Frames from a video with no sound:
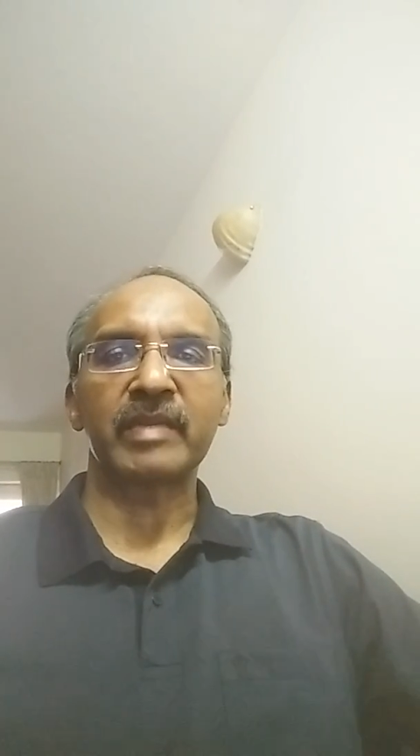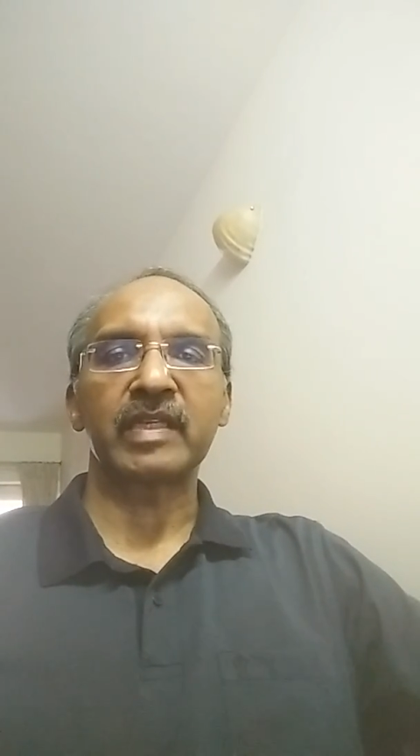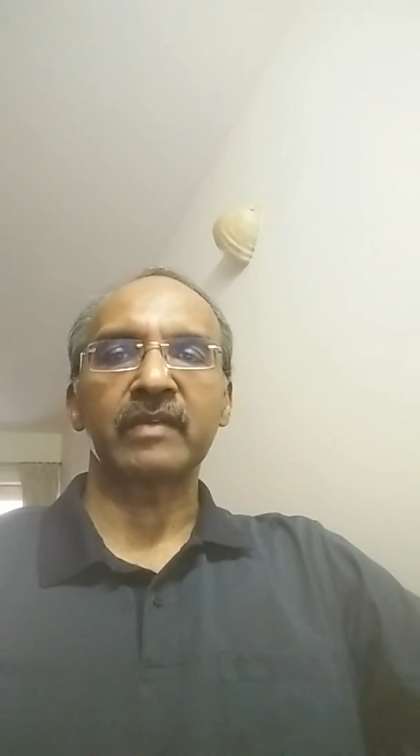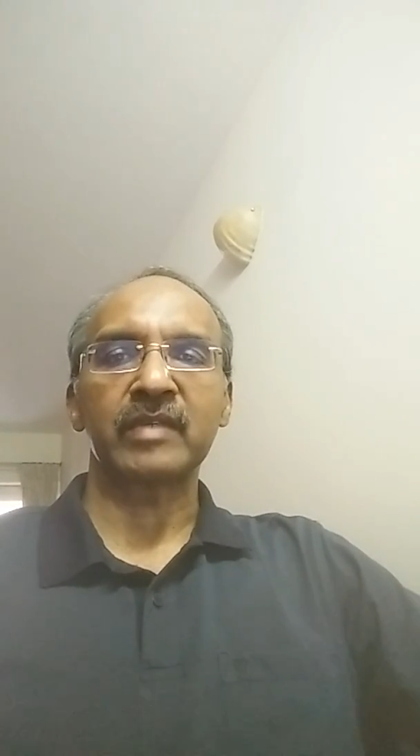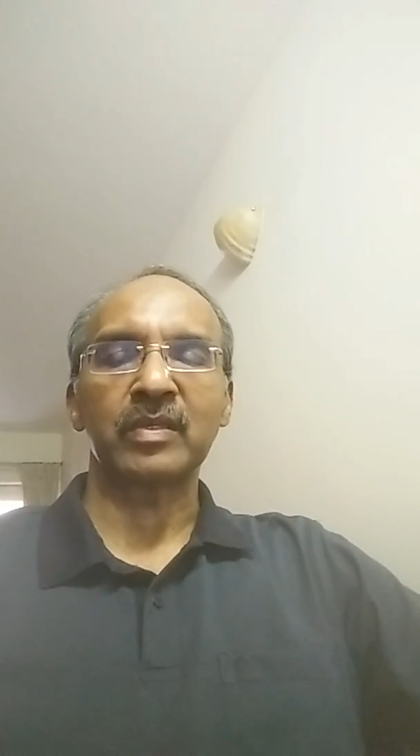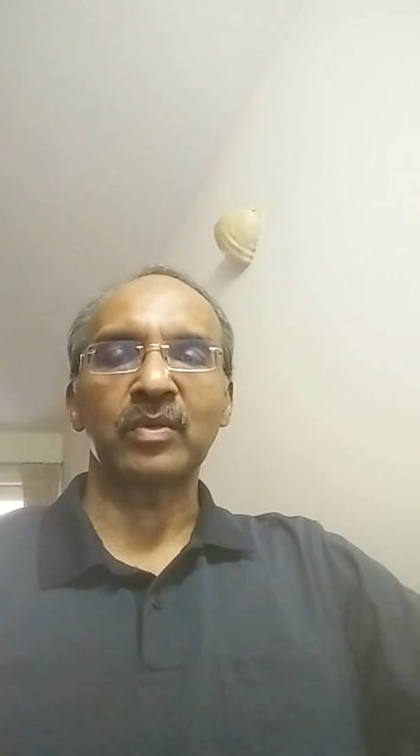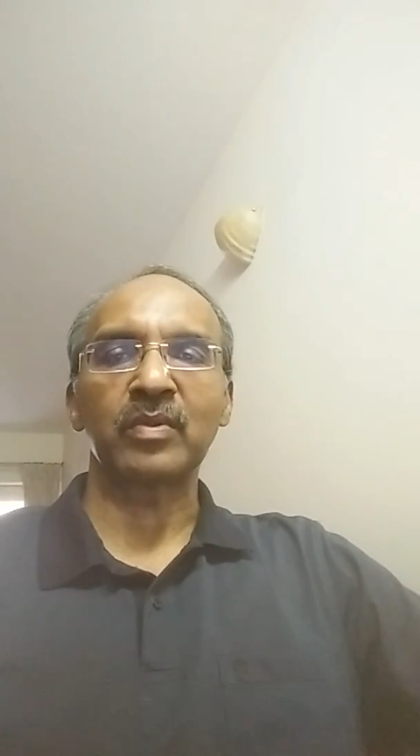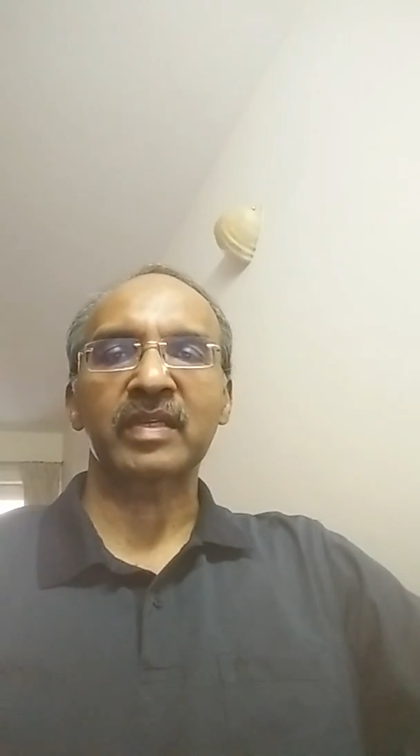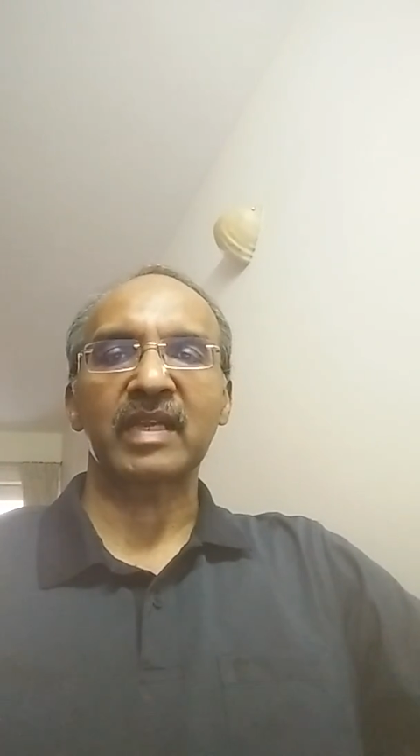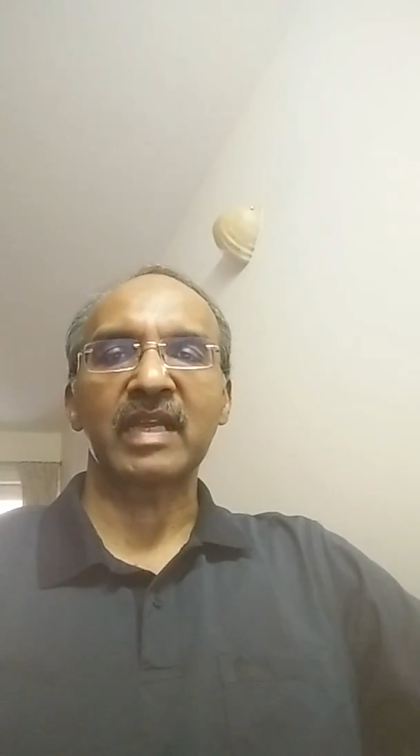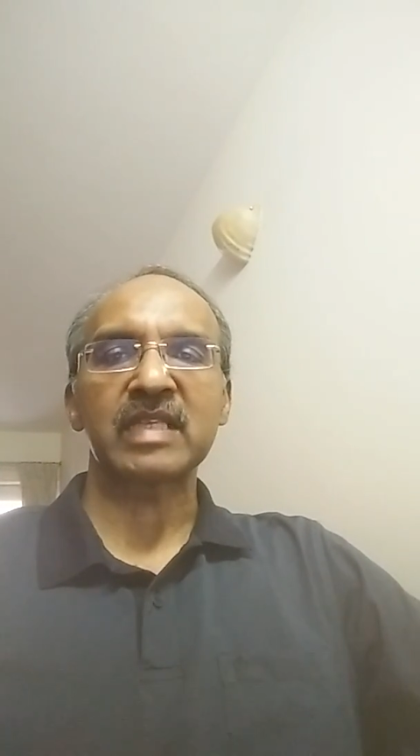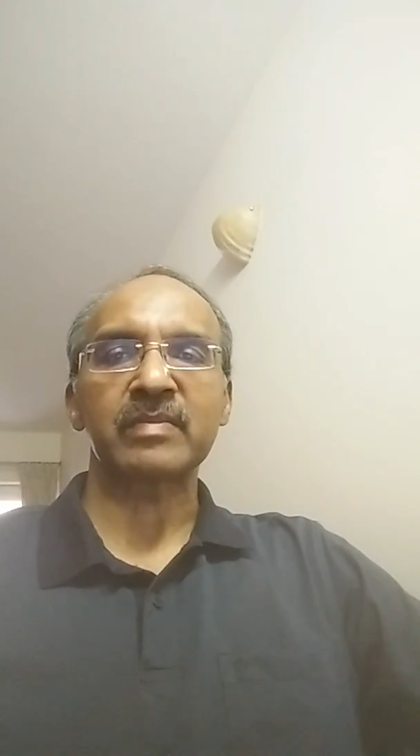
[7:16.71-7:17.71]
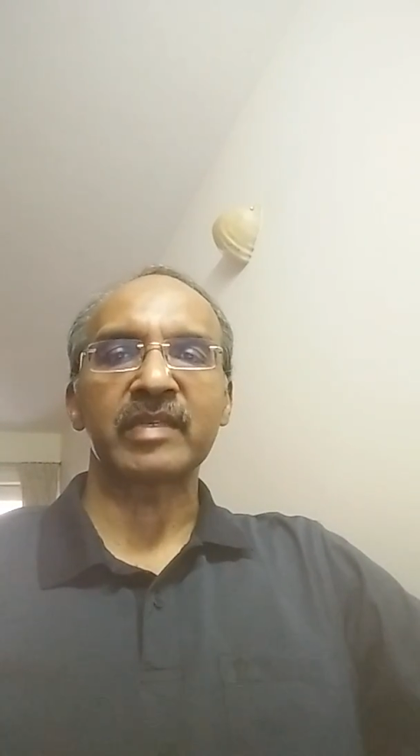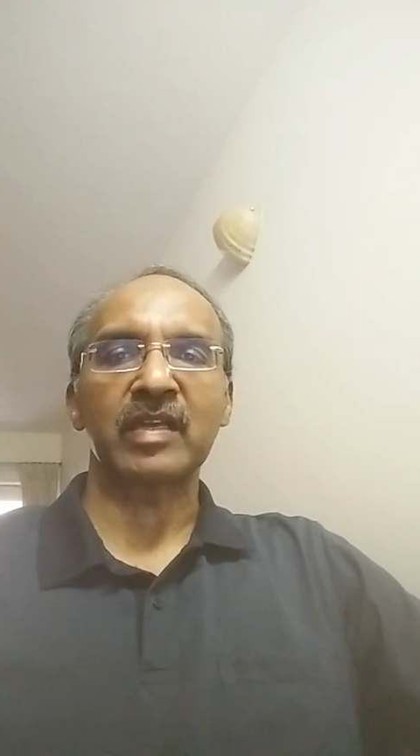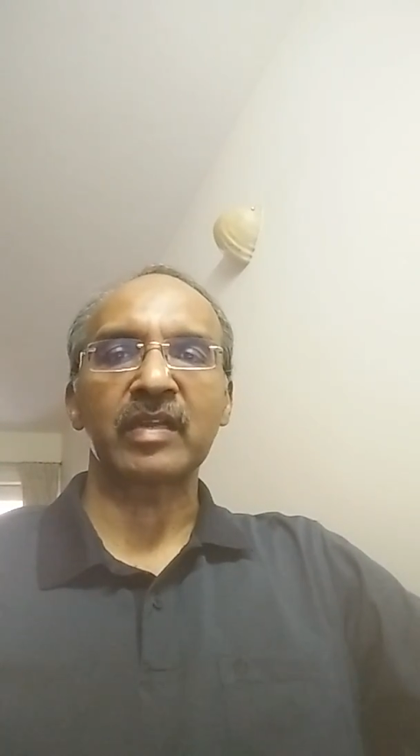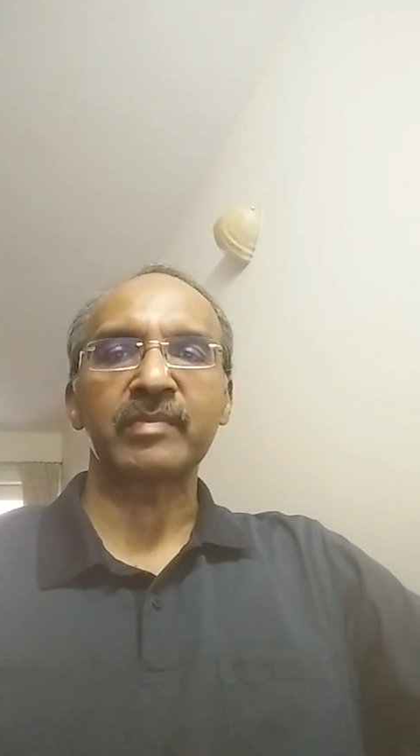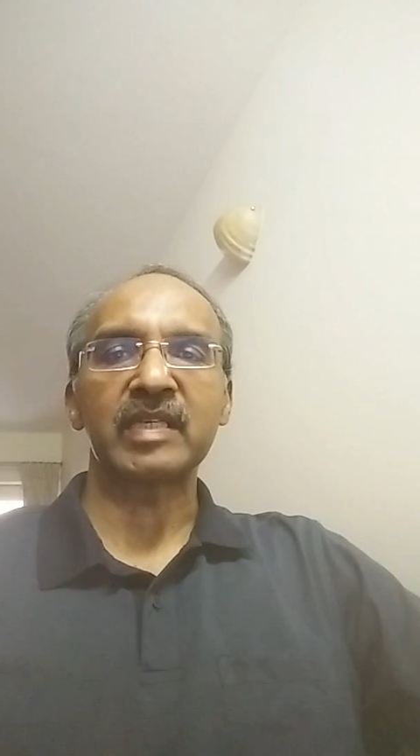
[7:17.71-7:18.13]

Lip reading: Many of your old clients may not have